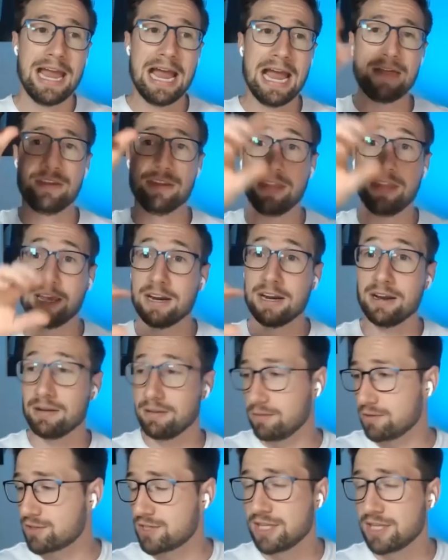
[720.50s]
and then they're going to
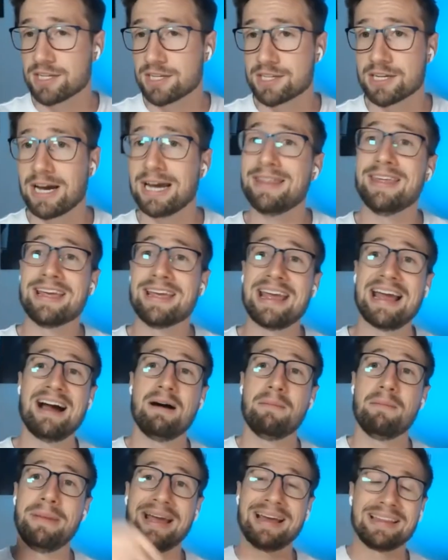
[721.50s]
see the site and then
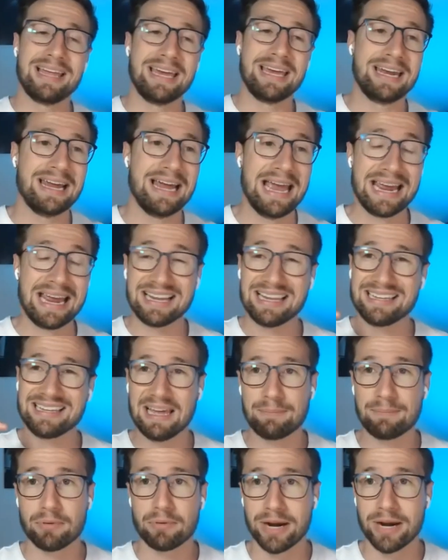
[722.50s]
come back later and click
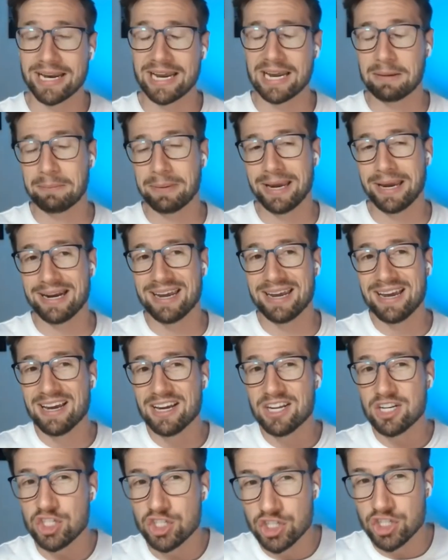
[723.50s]
that brand campaign
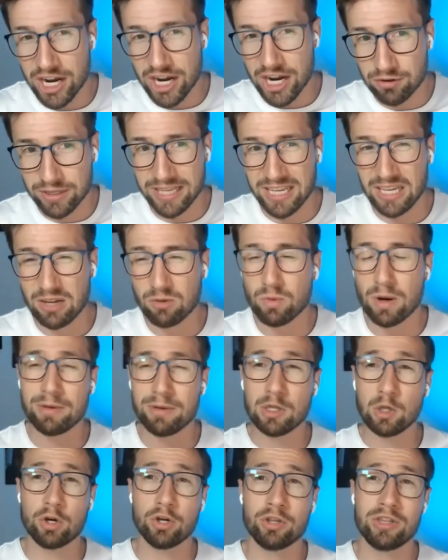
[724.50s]
generally when we
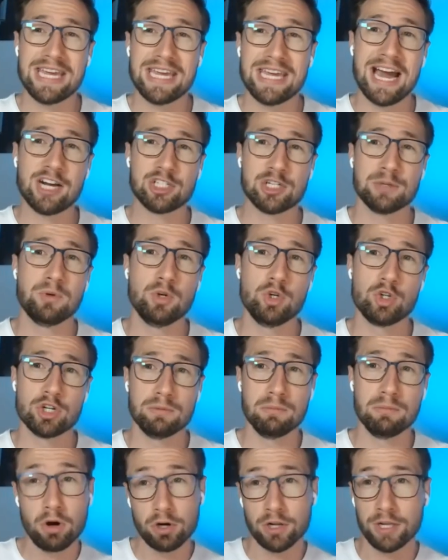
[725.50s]
look at the attribution
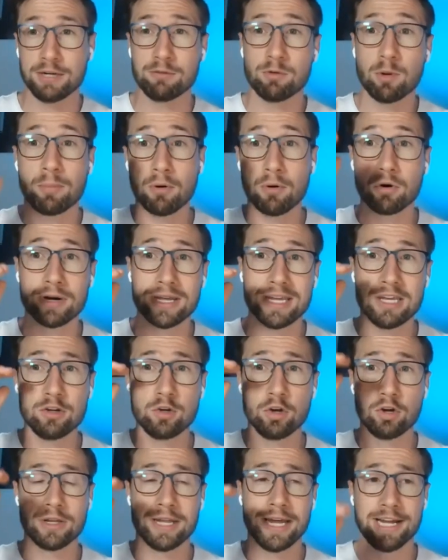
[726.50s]
modeling report in
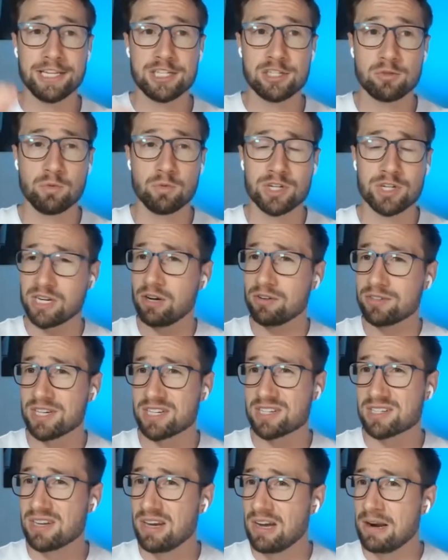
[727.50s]
google ads which tells
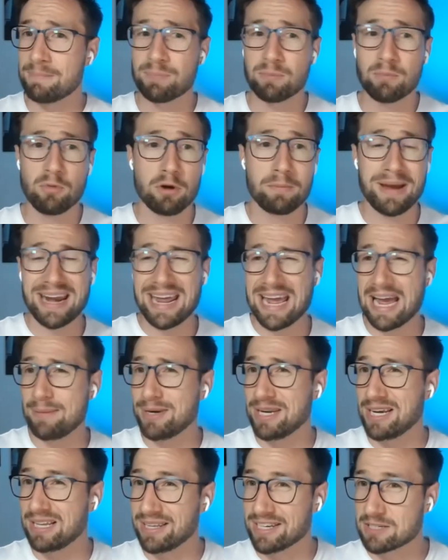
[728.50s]
us more about how many
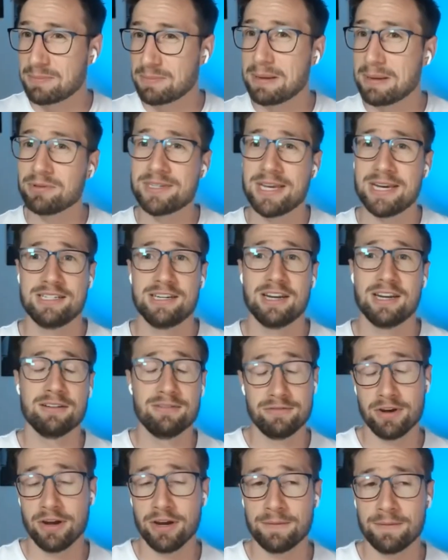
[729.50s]
clicks people take to
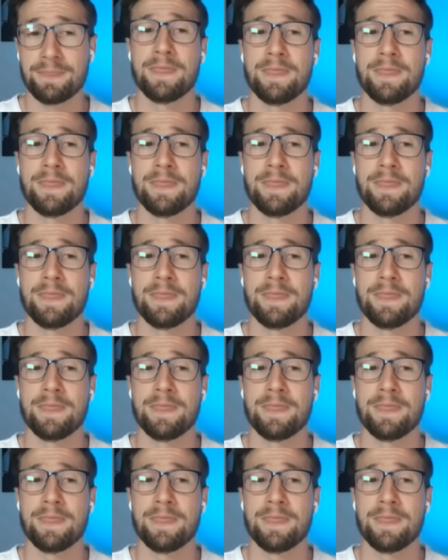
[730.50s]
convert